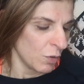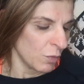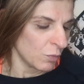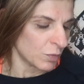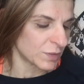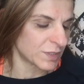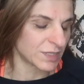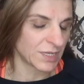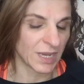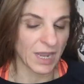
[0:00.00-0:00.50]

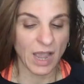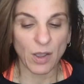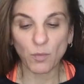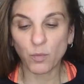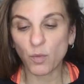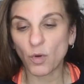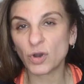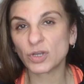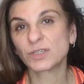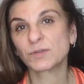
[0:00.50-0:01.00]
we'll see. I
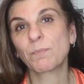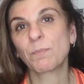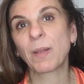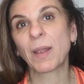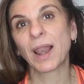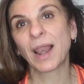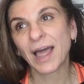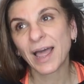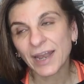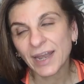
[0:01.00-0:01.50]
was
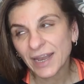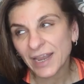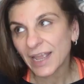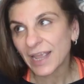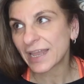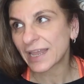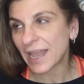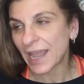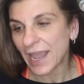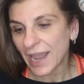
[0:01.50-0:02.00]
planning
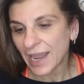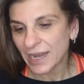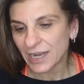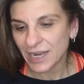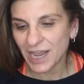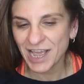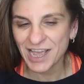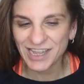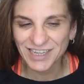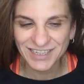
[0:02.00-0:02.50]

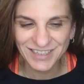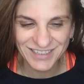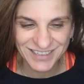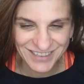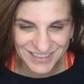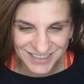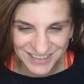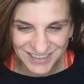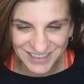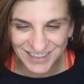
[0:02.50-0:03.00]
again
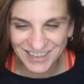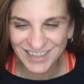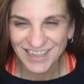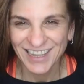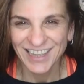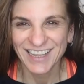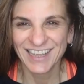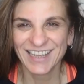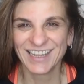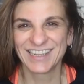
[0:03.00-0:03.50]

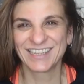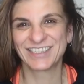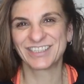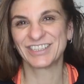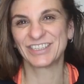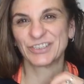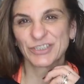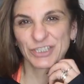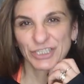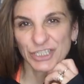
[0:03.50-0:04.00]

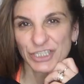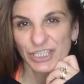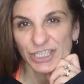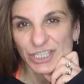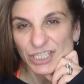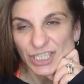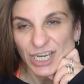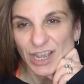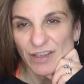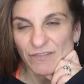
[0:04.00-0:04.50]
to do a
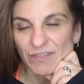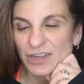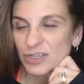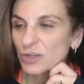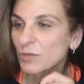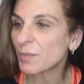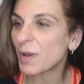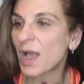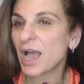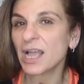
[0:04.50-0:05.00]
chit chat
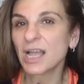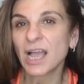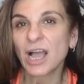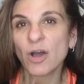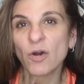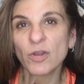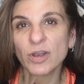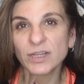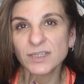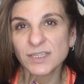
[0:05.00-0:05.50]
video, but I
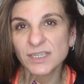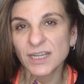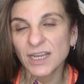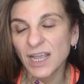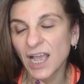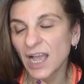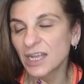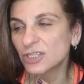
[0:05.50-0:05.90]
honestly